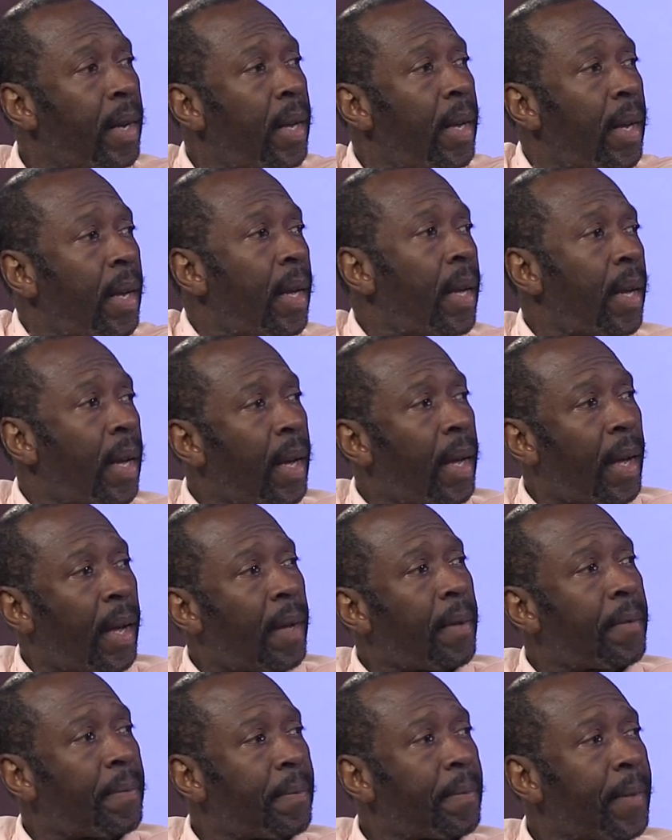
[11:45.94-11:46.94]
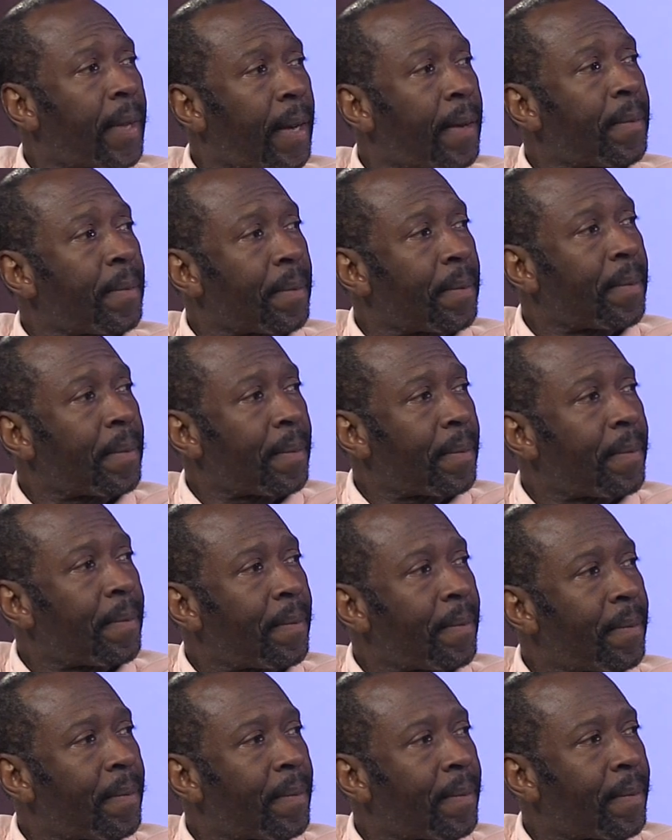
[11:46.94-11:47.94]
Okay, okay. Well, it yeah. sounds
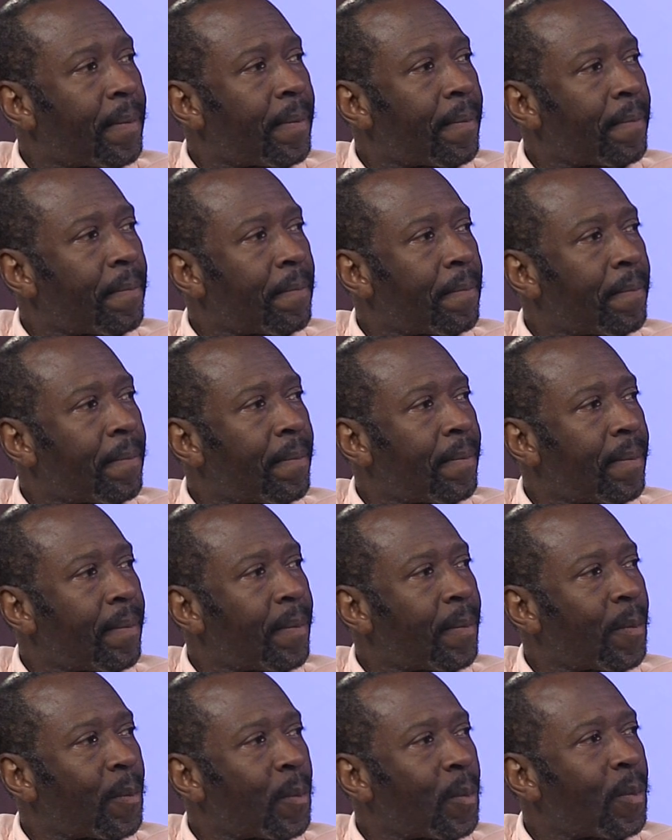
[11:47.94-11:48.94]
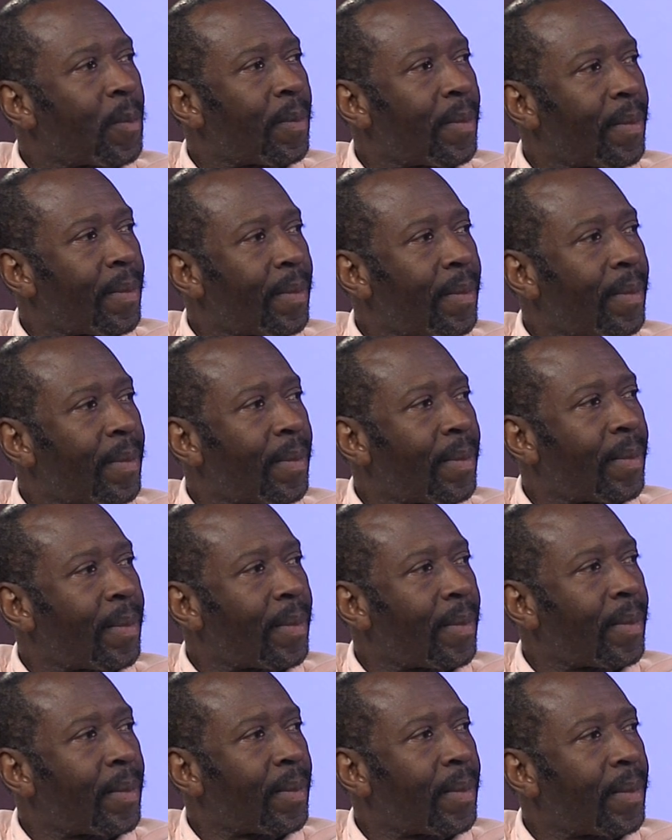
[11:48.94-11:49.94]
um, like it's a
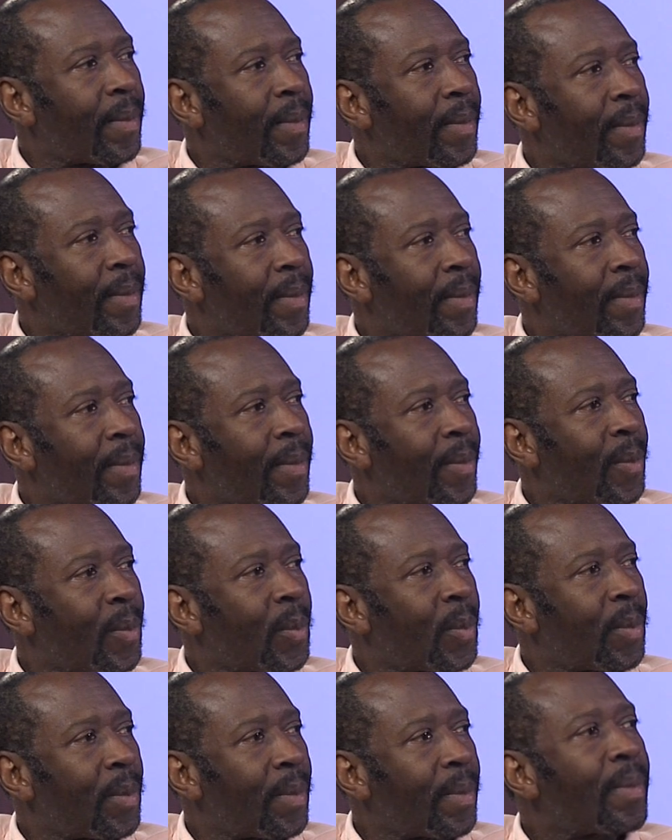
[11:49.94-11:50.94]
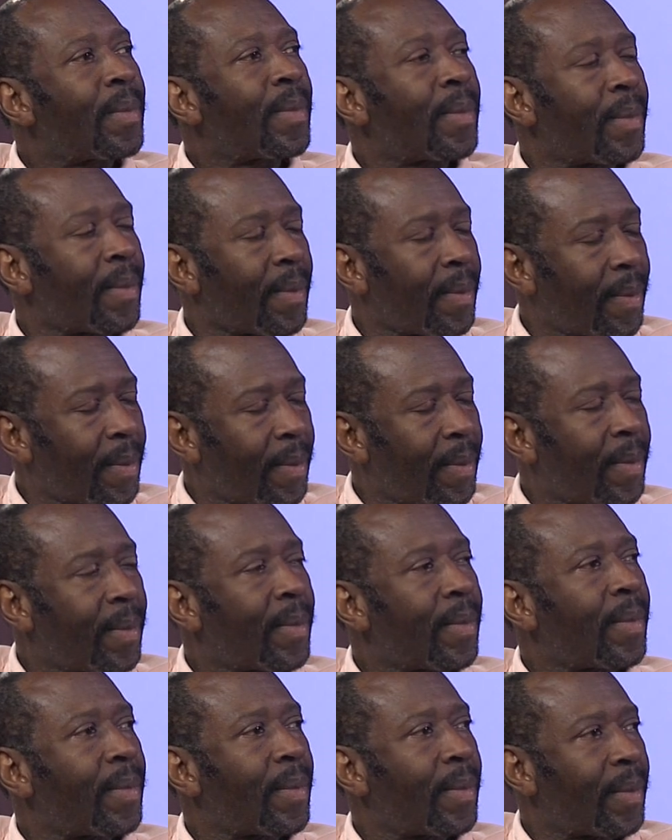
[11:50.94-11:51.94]
really uh, powerful and
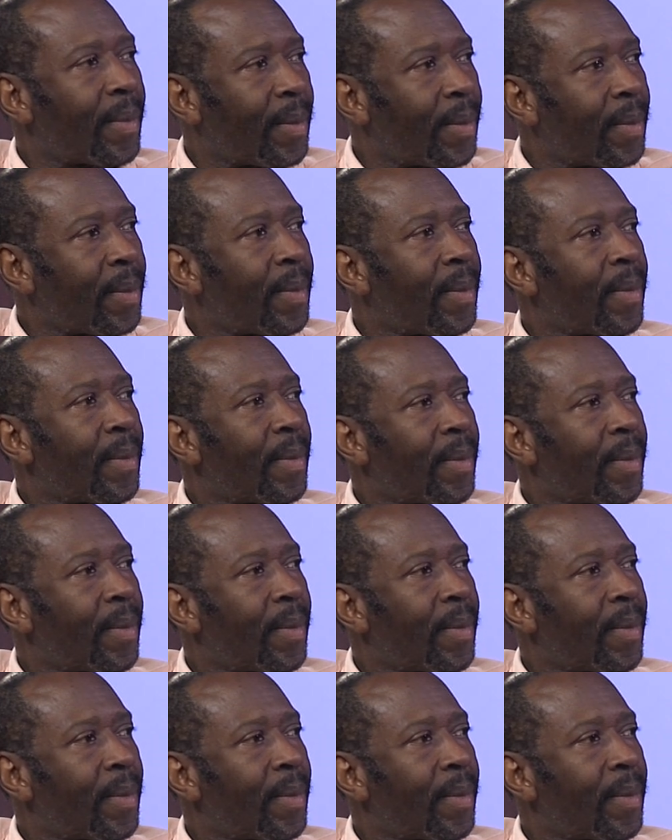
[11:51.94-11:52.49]
impactful